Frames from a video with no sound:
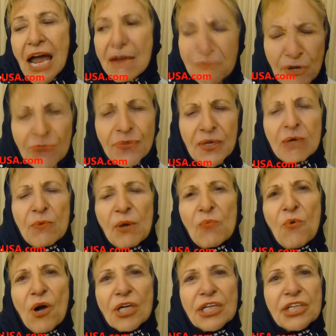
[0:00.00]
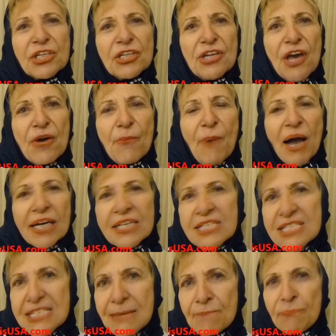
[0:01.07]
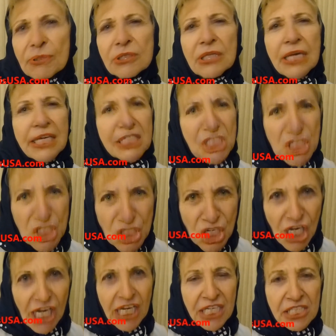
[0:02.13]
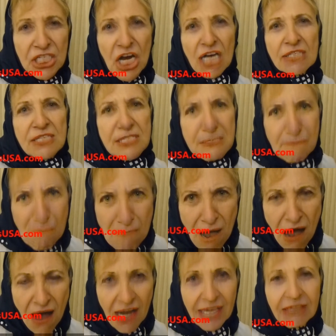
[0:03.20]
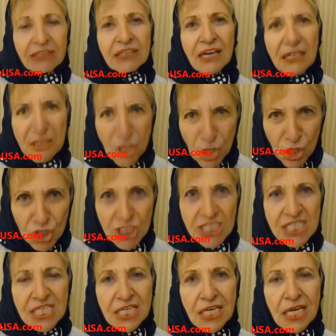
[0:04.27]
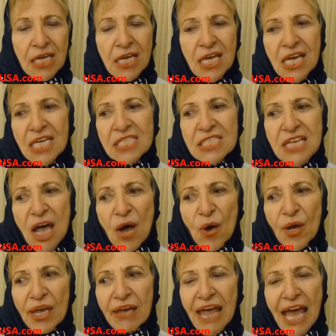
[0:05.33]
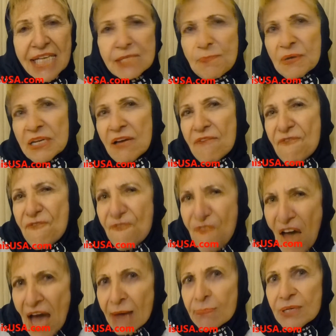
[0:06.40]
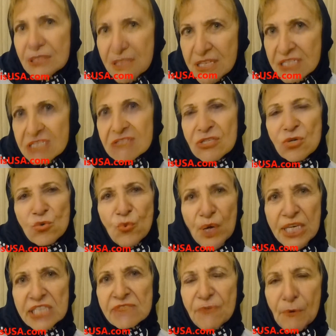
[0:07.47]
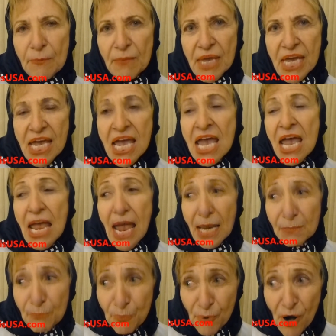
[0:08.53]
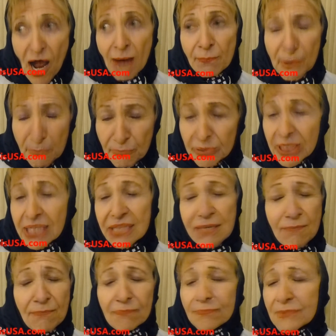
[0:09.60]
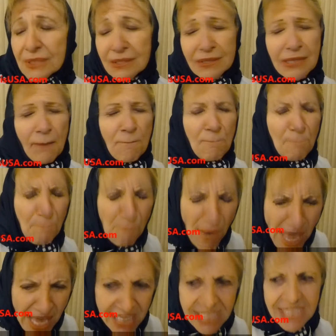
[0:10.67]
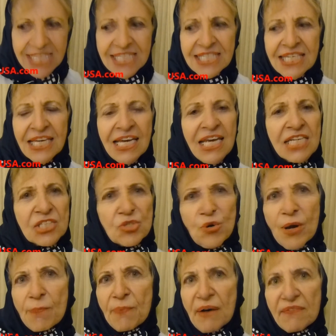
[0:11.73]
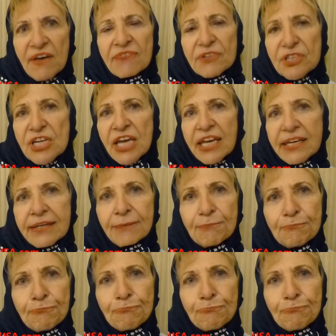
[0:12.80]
everything we wanted to know by a simple exchange, a smile, a courtesy. So it has been a fabulous 2 weeks for me, and probably the best trip I've ever taken.